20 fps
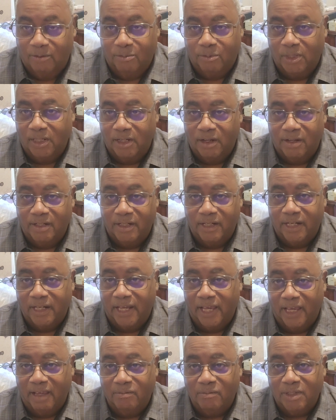really on their
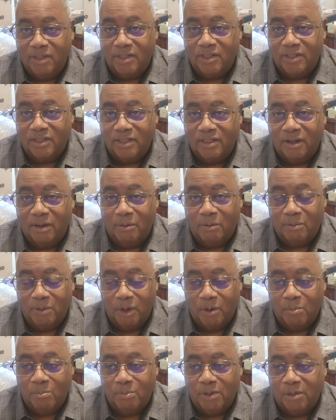game this year
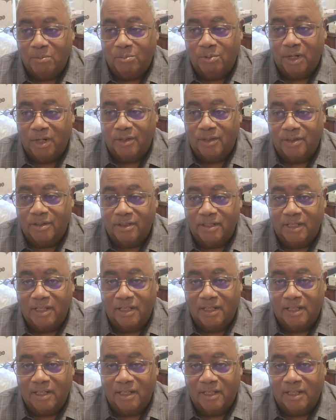on Big Brother.